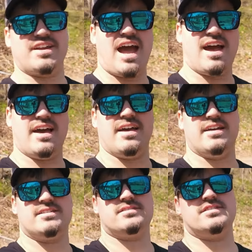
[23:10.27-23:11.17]

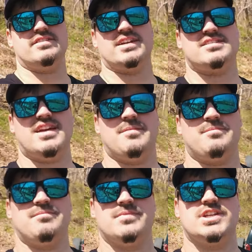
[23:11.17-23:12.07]
guys, till next time,
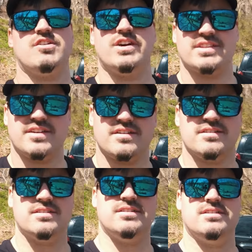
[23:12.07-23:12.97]
go out there.
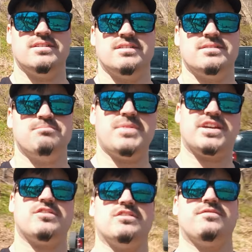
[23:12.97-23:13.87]

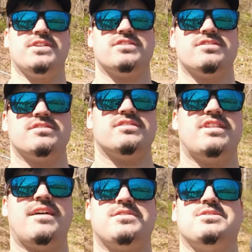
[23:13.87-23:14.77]
Make your own adventures.
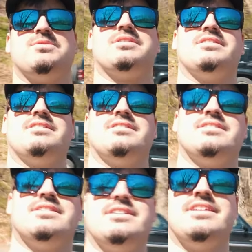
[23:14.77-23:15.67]
Life's short.
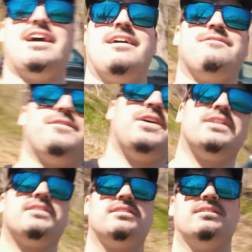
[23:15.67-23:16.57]
Have
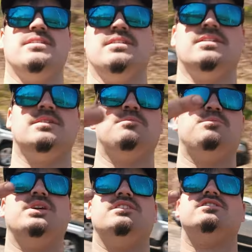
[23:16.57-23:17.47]
fun.
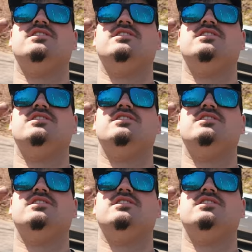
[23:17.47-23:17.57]
Peace,